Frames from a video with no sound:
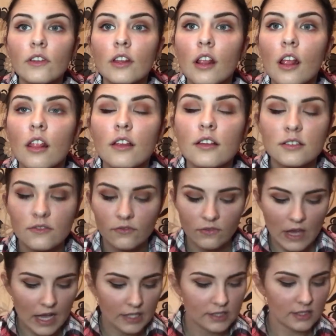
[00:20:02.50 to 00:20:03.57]
that looks
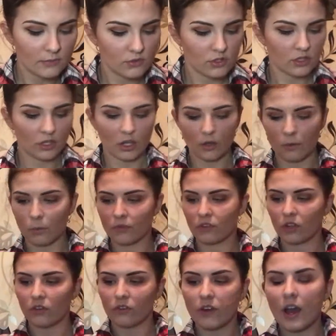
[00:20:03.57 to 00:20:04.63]
fine, so I'm just going to go in with
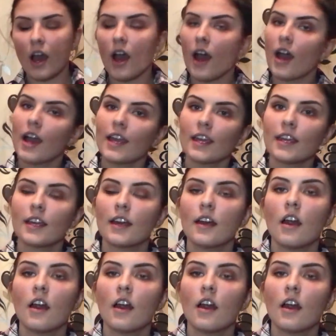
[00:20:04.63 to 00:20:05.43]
the other eye.